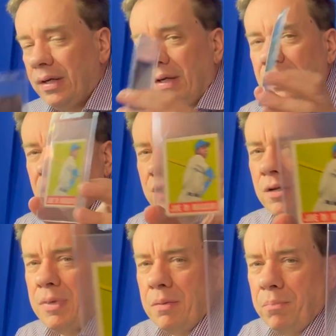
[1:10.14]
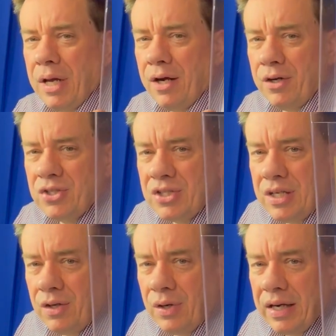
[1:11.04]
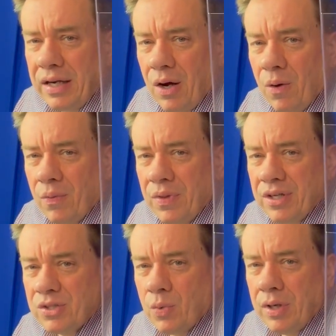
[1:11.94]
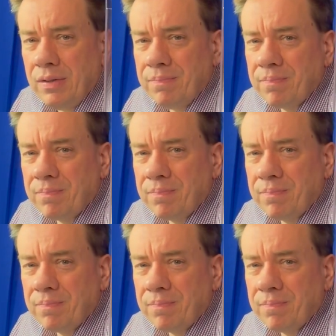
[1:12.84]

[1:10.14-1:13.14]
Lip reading: A little bit better centering on this one.